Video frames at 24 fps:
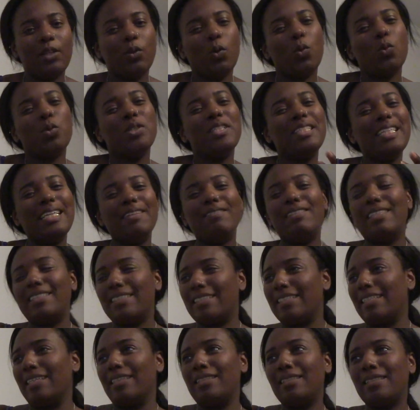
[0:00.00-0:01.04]
In all
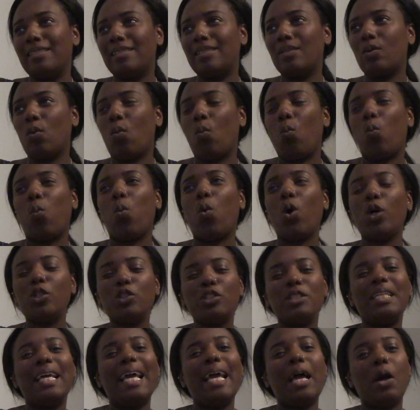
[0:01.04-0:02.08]
seriousness,
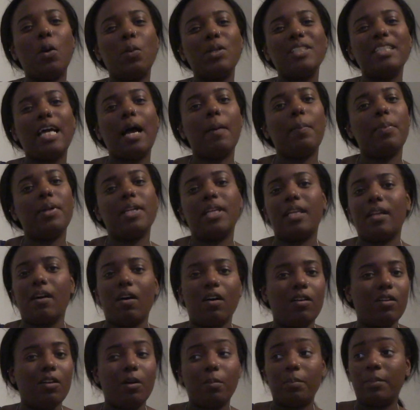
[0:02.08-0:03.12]
what the hell is happening at
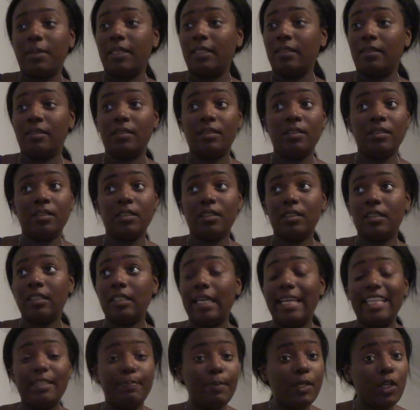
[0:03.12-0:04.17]
our club, man?
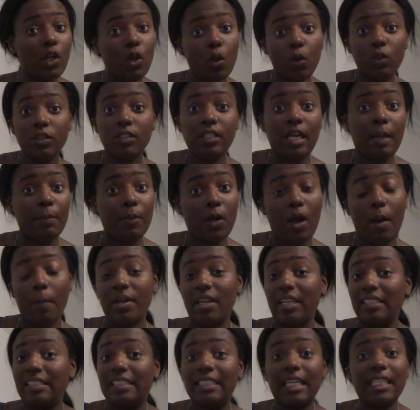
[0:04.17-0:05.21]
It's been a long time
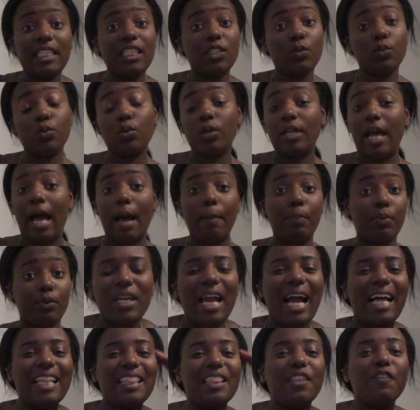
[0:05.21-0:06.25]
coming. I said this was going to happen.
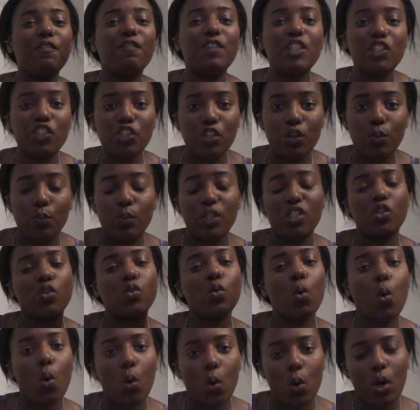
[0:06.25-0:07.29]
We had the vision. We
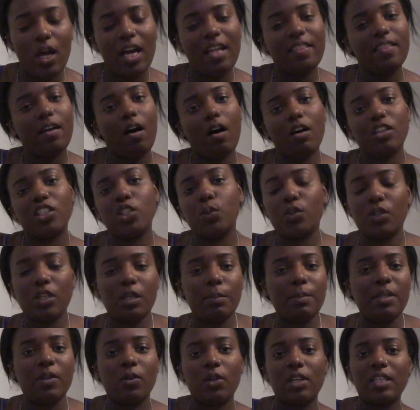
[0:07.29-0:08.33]
saw that Arsenal was
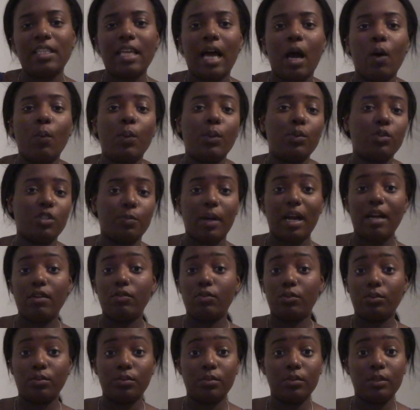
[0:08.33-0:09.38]
going to be on a downhill
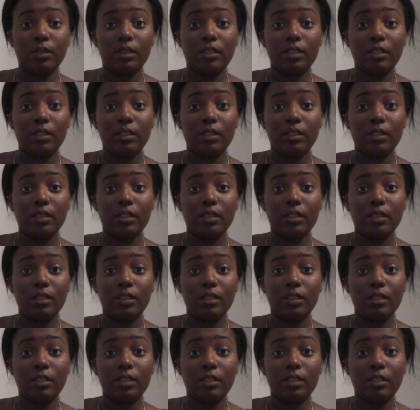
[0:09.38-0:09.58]
spiral.